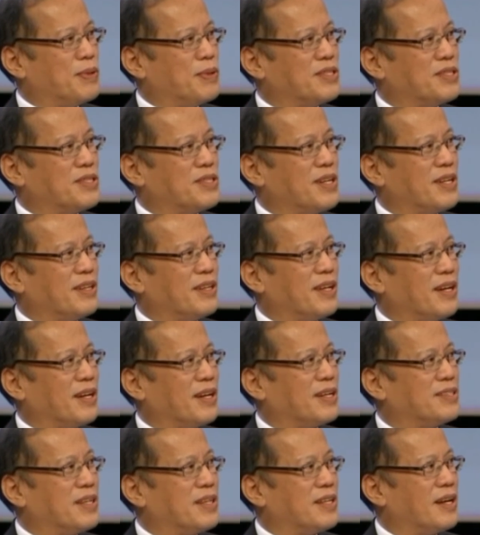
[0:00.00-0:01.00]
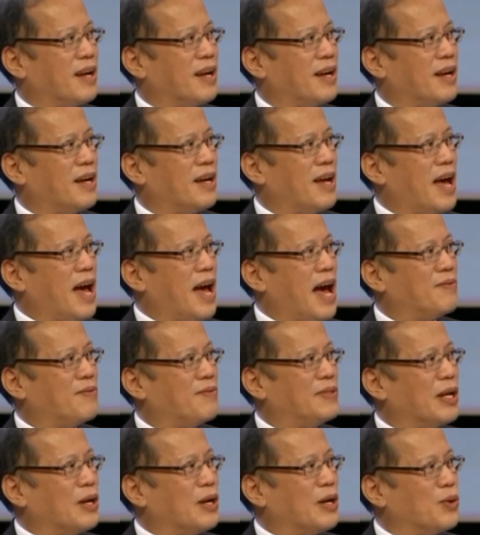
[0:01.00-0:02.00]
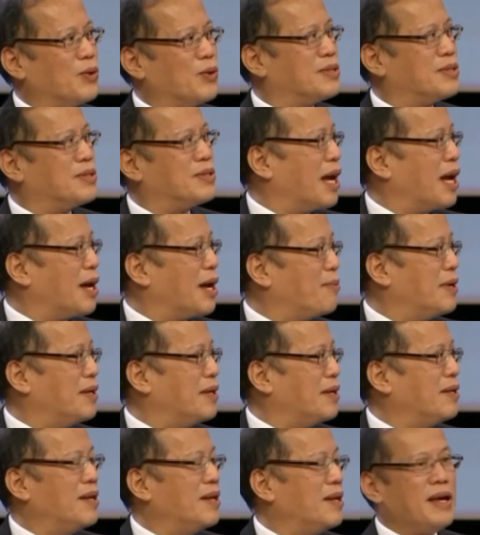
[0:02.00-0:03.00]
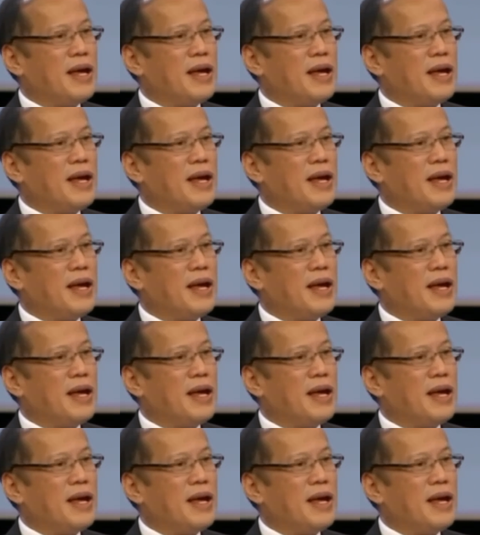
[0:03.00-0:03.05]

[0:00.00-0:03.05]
business interests and have the growth stymied.